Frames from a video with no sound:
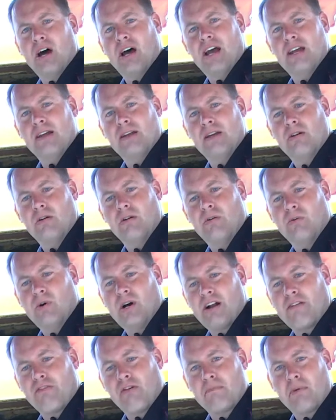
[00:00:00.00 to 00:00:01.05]
eye, you know,
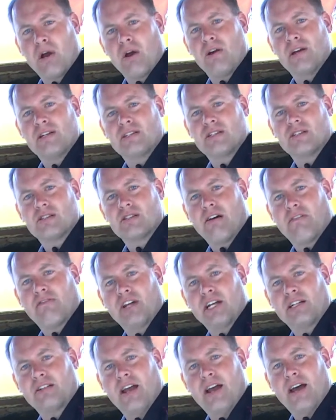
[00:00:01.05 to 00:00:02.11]
watch for bearings and stuff
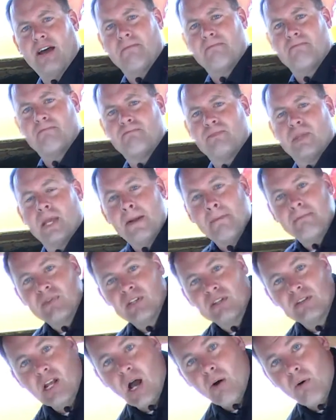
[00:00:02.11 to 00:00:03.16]
like that.
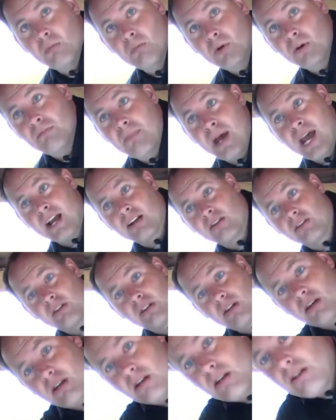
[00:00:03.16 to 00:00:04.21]
Now we'll move back to the